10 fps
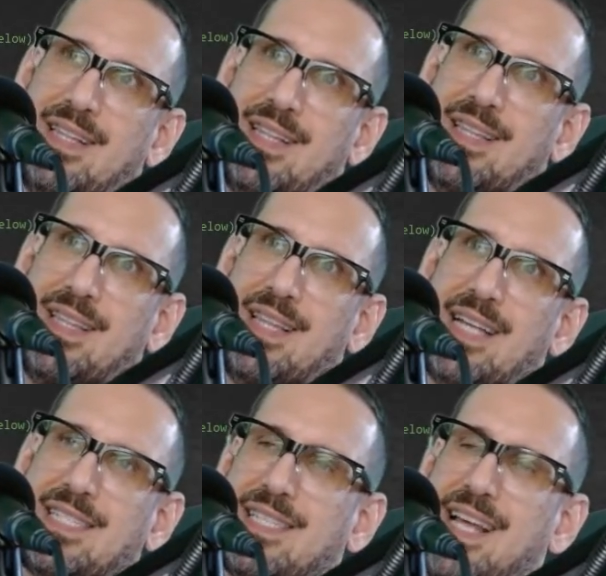
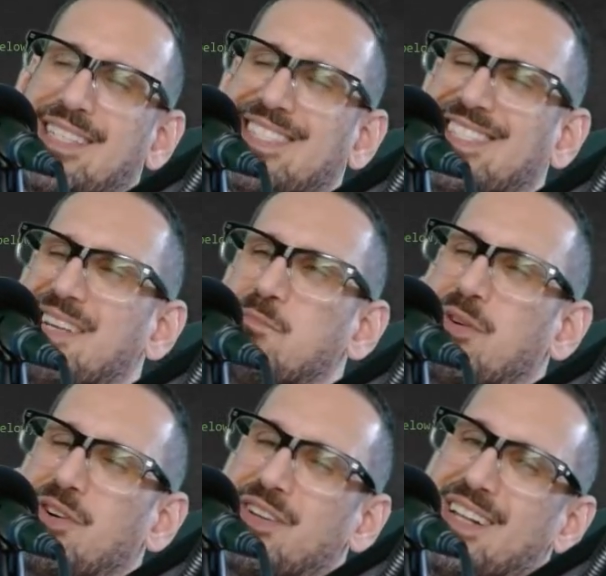less than
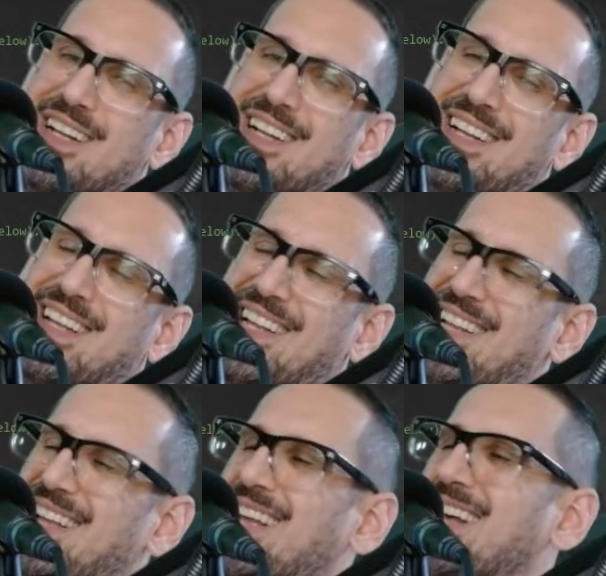symbol,
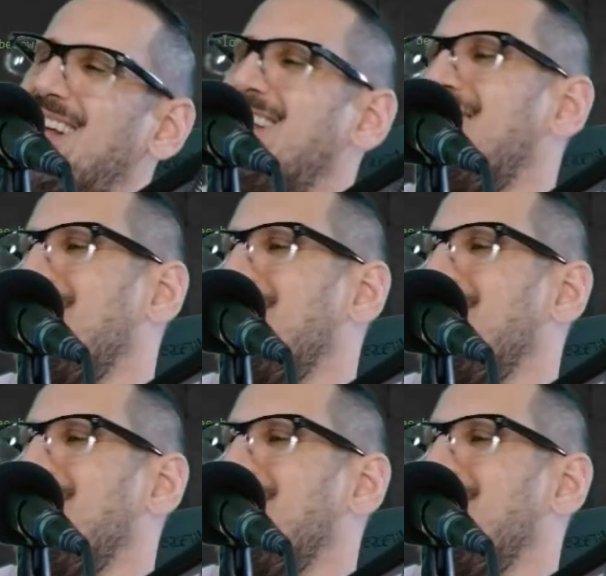the